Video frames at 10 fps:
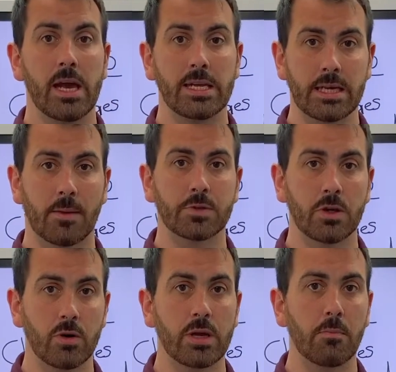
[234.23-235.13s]
It's
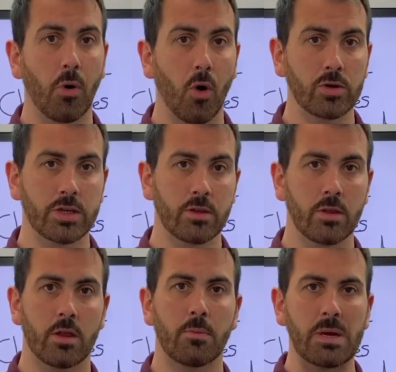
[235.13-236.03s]
absolutely
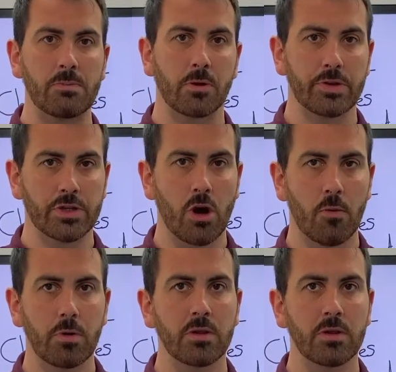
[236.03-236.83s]
important that the people at the top